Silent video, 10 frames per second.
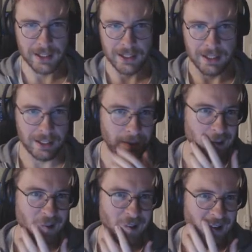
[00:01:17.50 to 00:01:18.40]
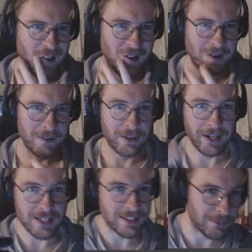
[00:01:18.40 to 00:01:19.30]
uh, you
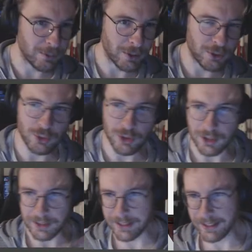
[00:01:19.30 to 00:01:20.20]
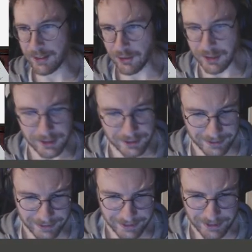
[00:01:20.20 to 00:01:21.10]
guys tell me what to draw and I draw
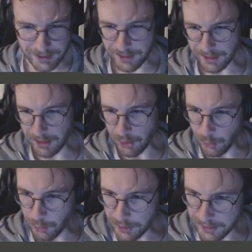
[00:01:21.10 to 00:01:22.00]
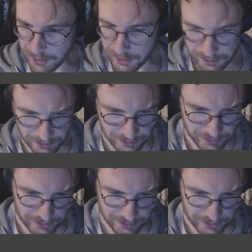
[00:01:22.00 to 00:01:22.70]
it, or the other